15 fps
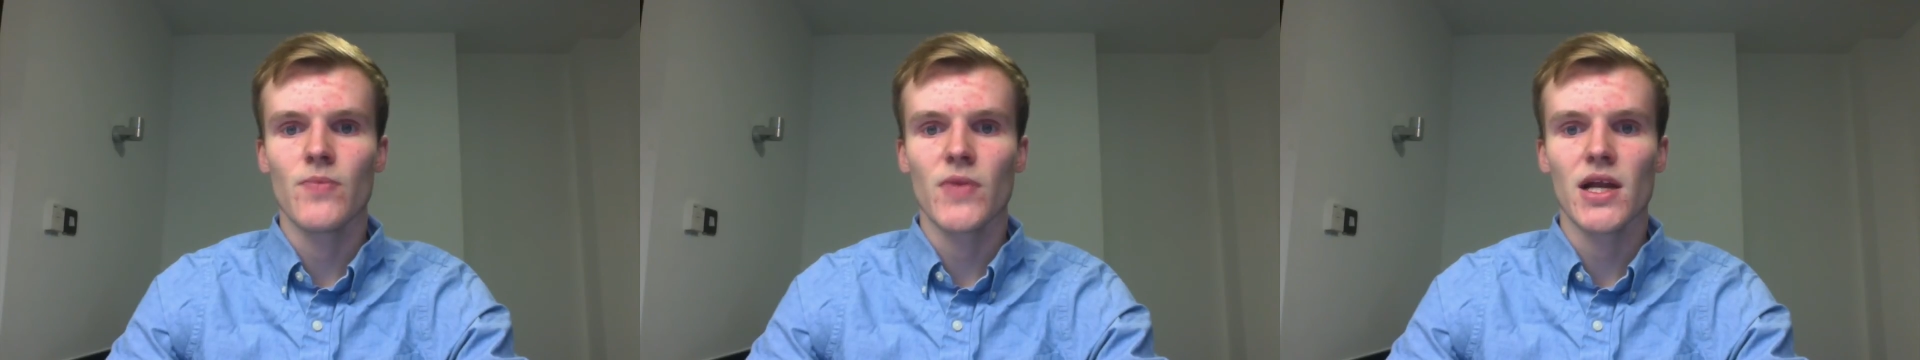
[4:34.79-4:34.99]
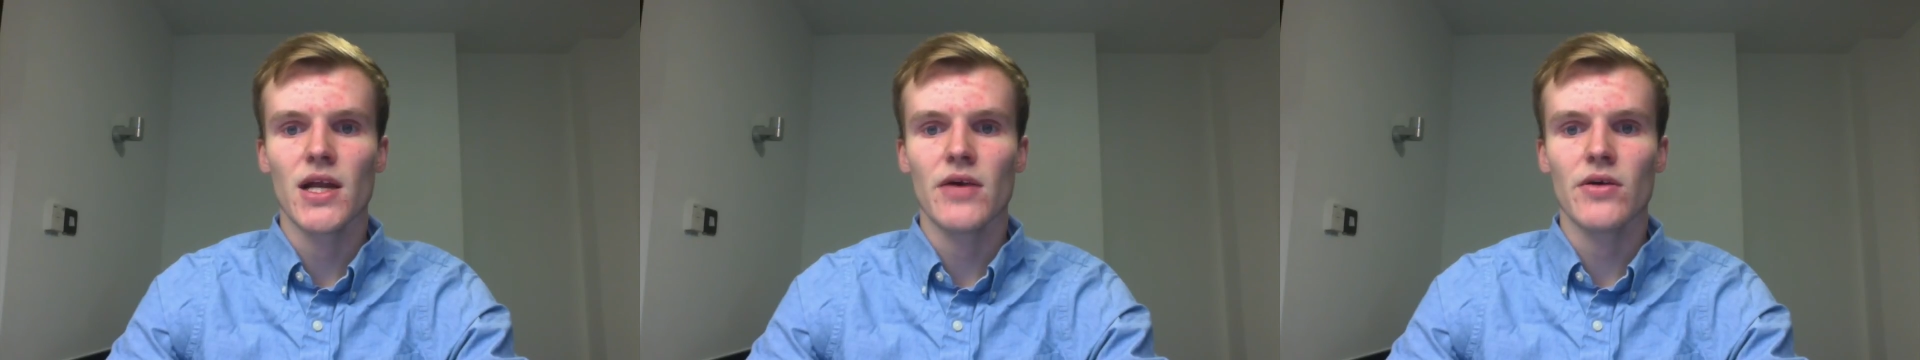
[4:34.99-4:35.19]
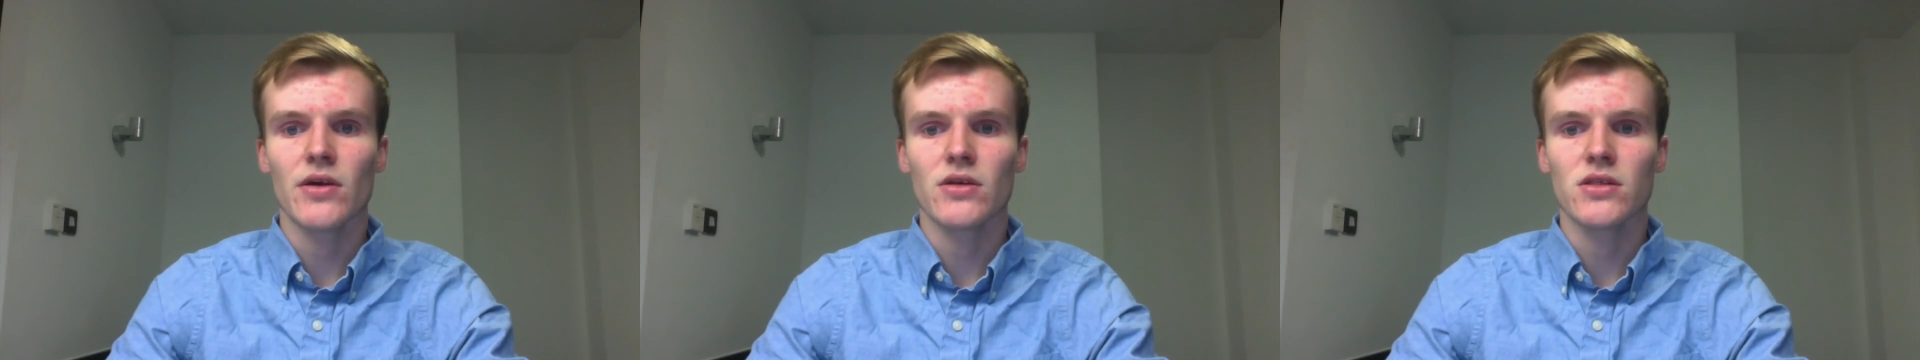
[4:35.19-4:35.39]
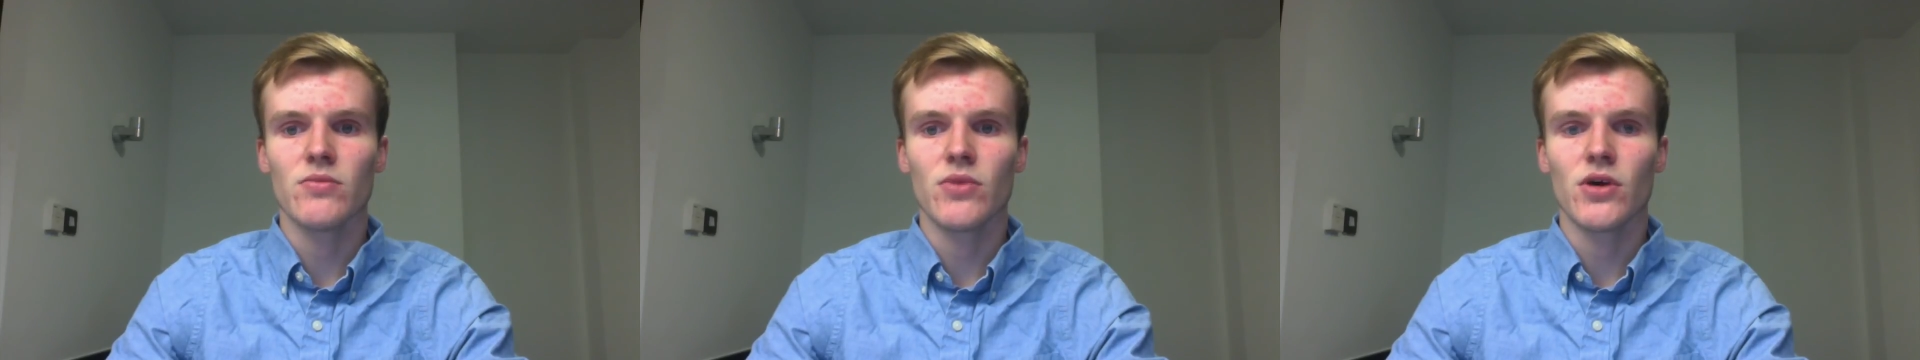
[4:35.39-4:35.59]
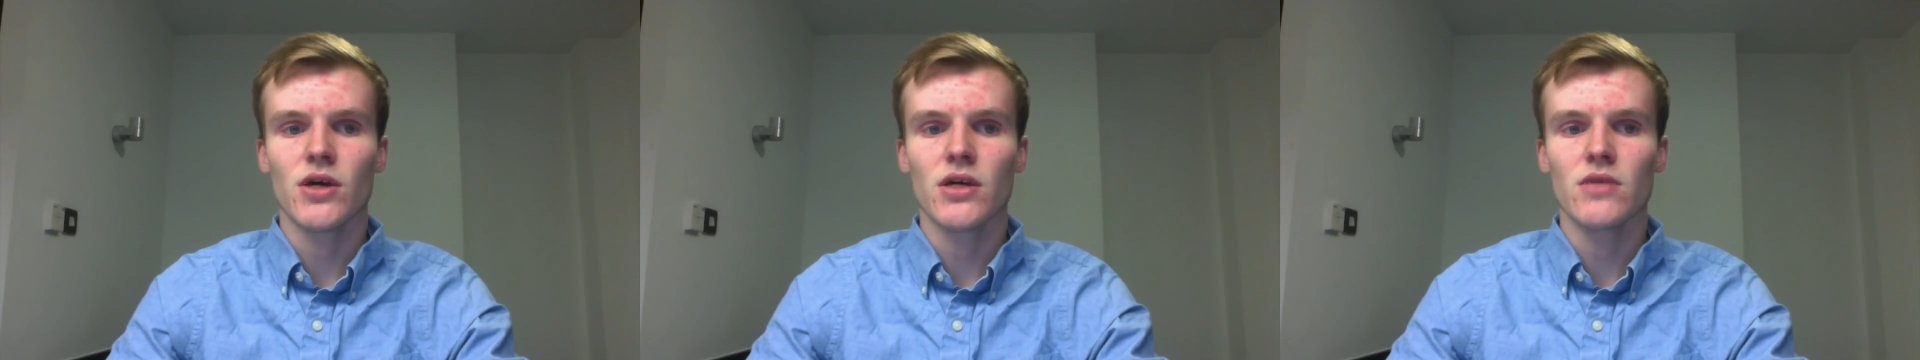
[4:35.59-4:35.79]
allowing us to
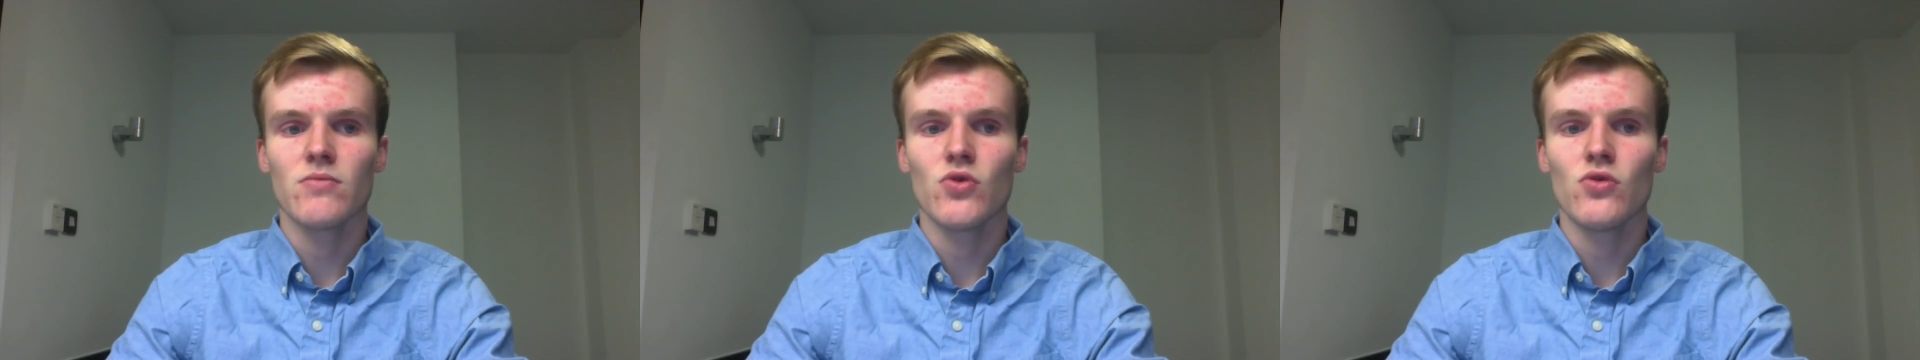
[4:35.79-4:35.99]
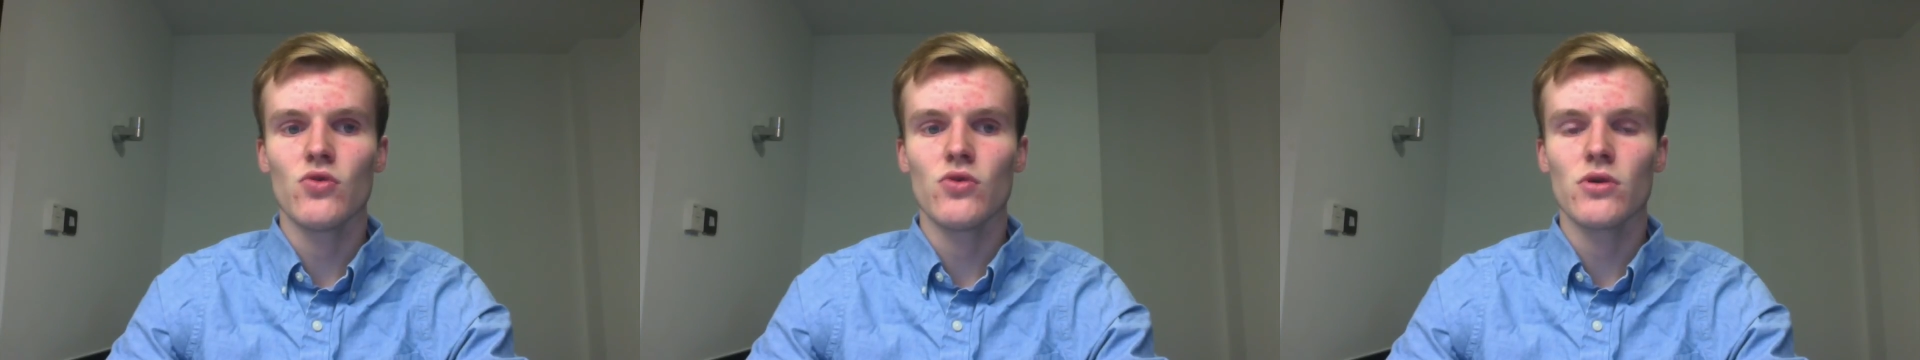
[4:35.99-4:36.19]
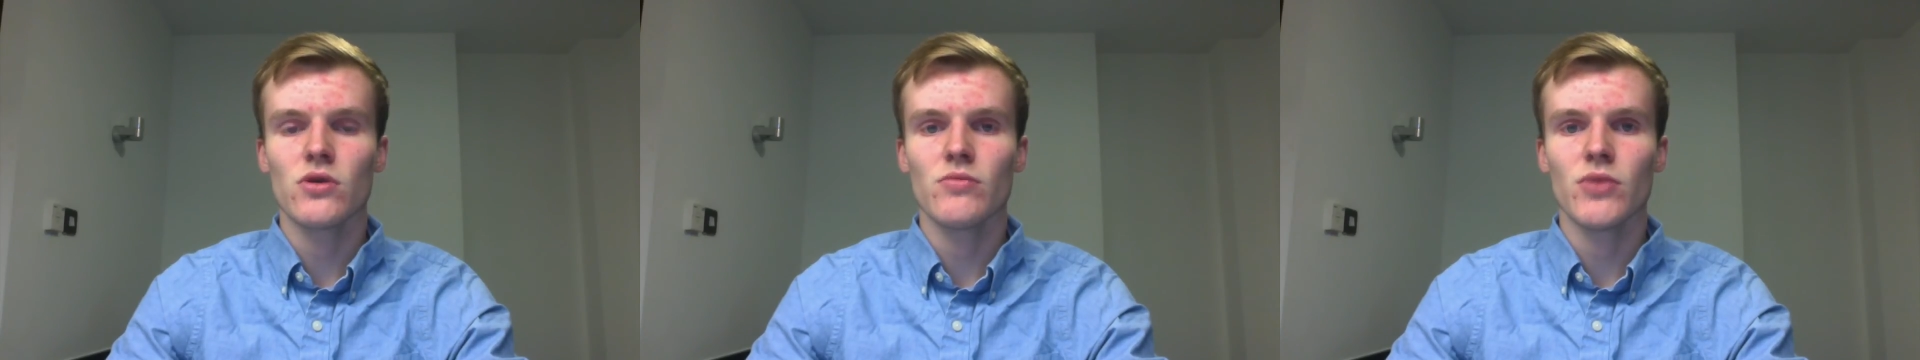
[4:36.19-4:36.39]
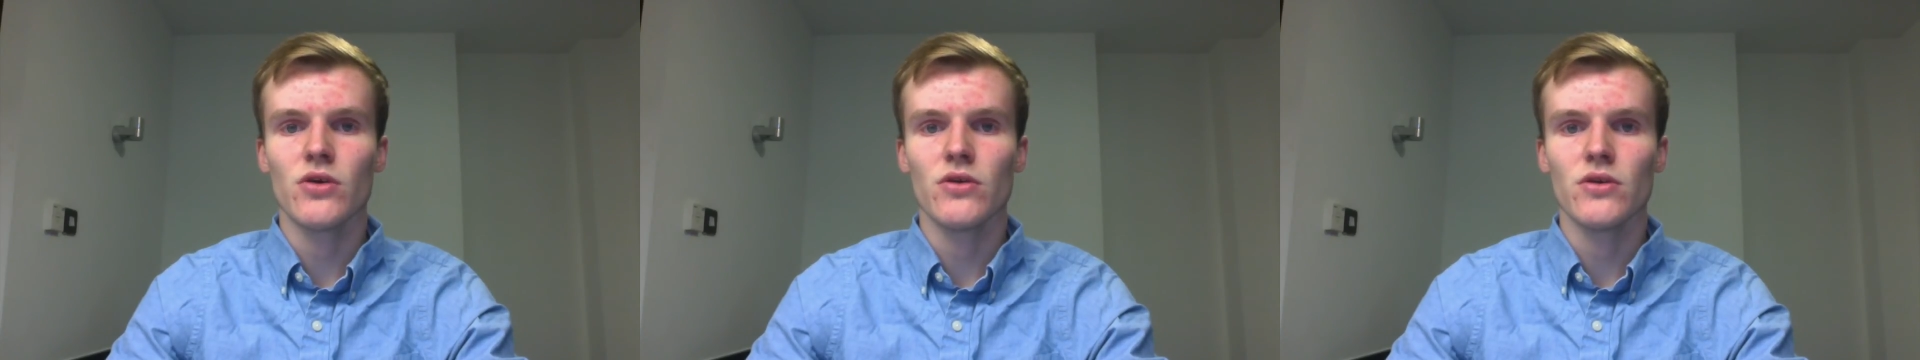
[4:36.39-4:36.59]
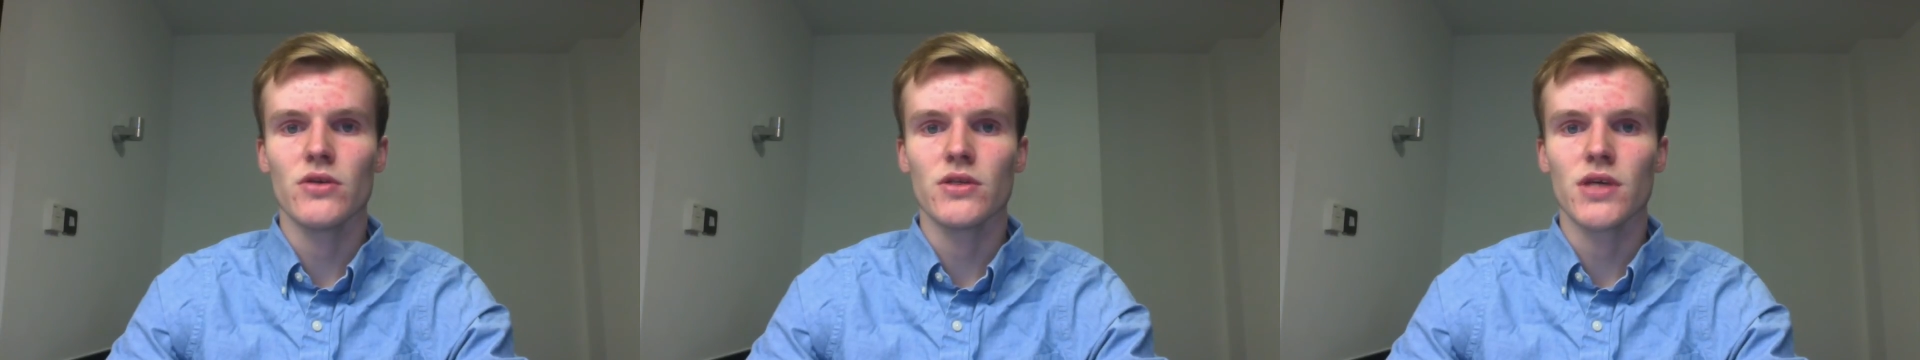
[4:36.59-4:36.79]
buy more
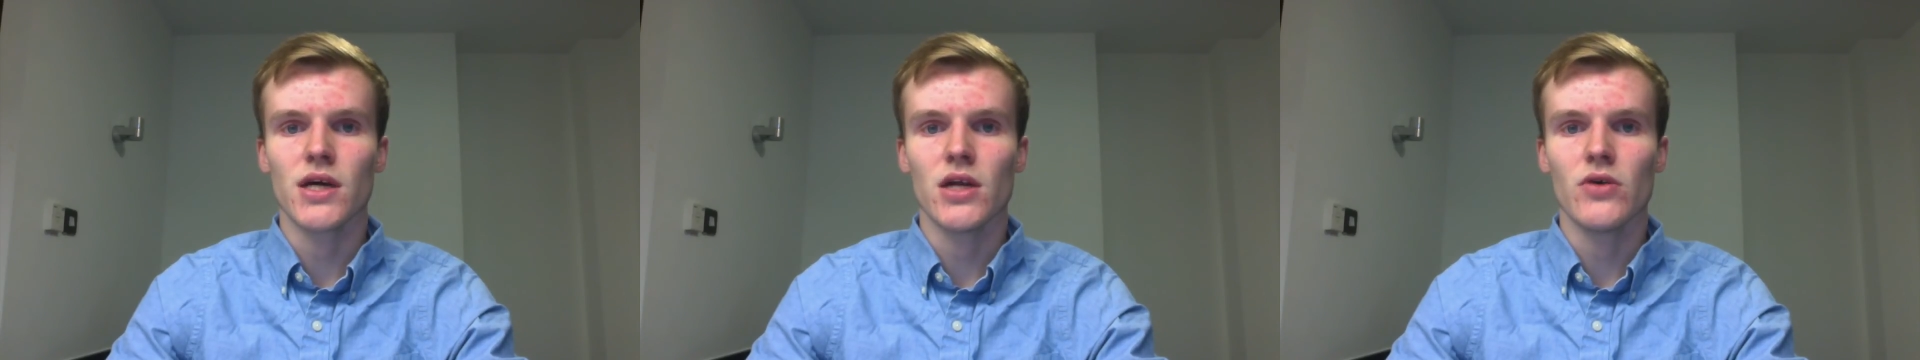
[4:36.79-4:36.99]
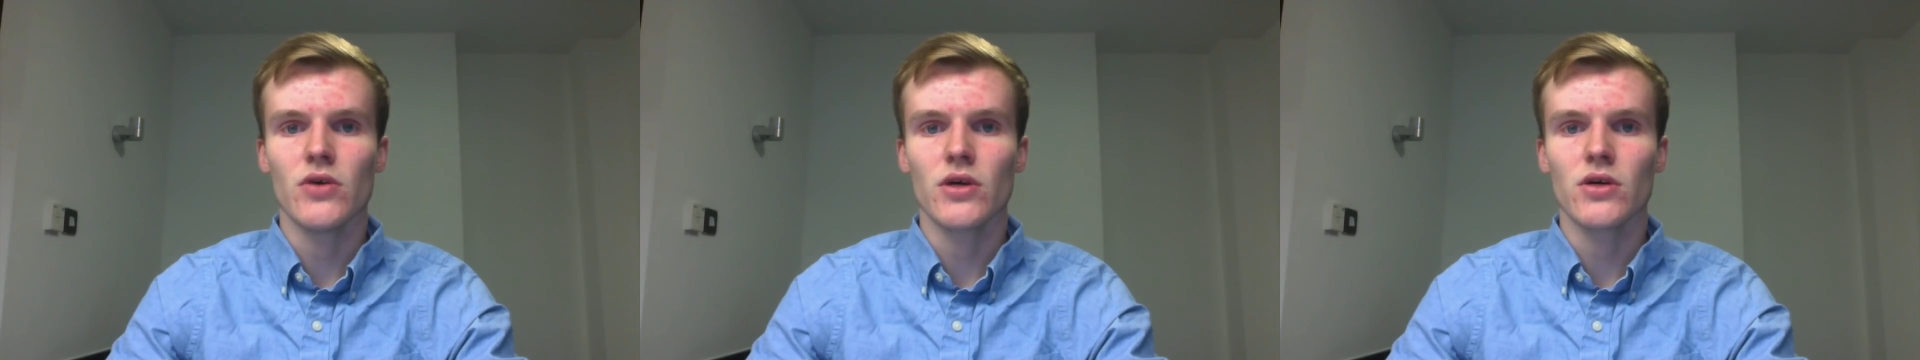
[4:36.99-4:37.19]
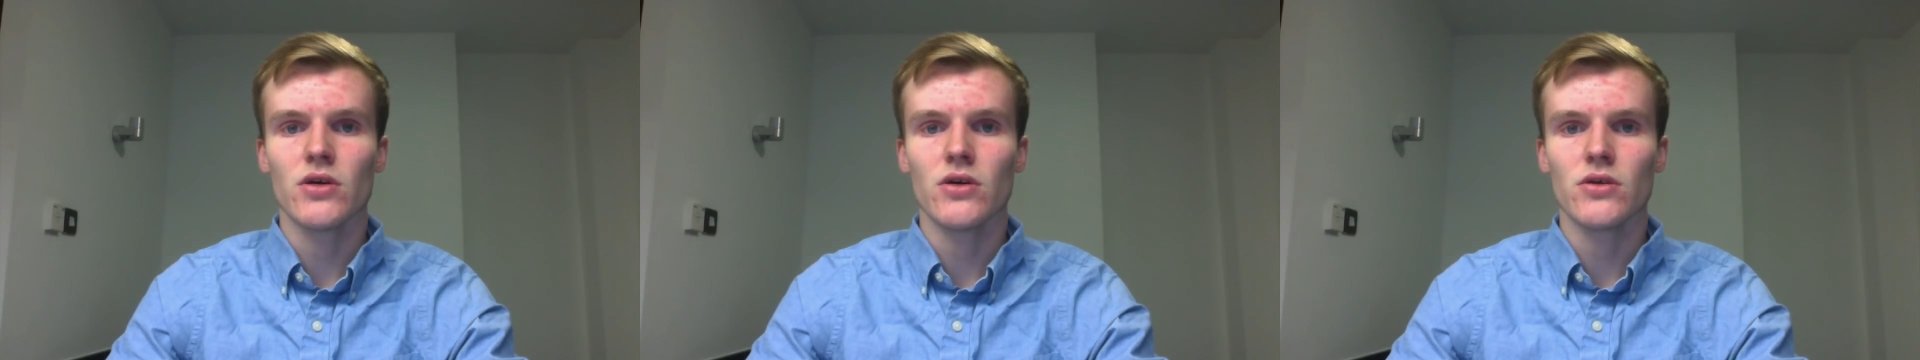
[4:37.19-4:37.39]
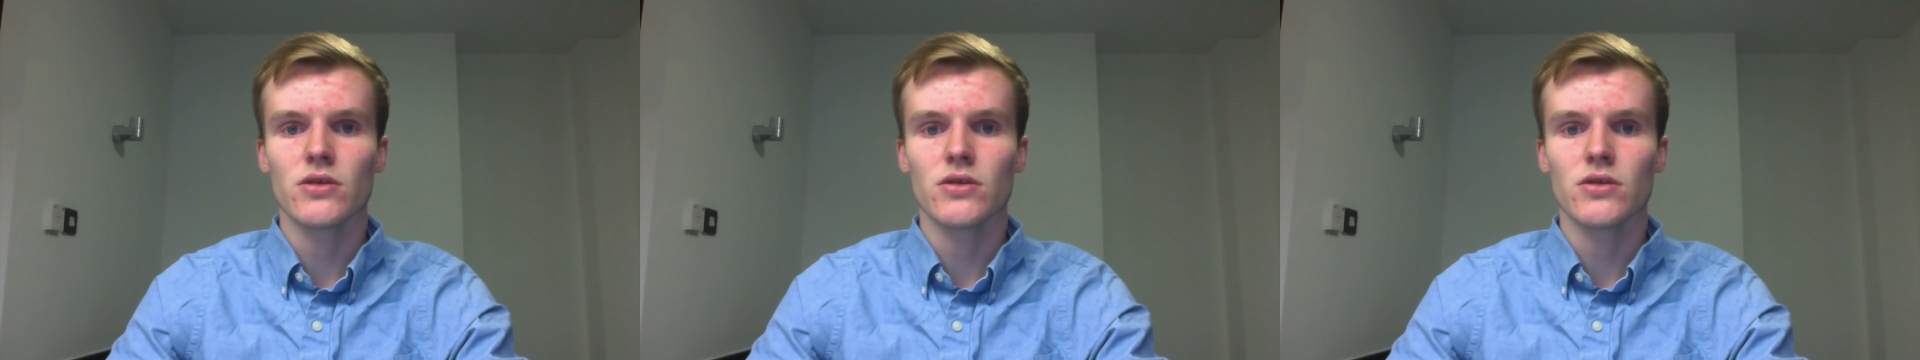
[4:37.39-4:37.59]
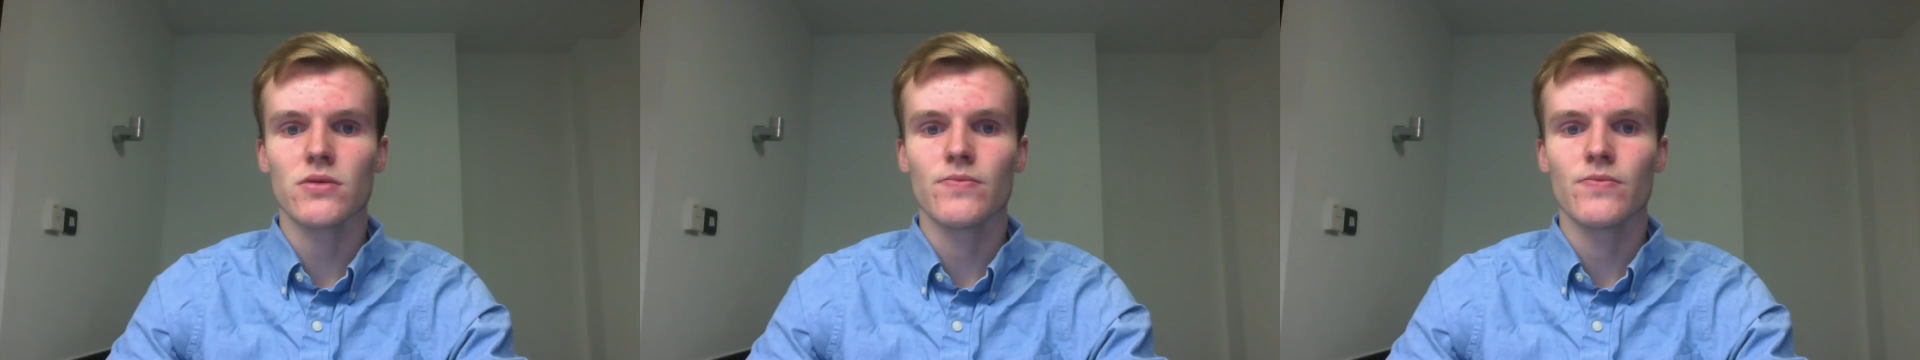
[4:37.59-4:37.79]
components at a lower cost.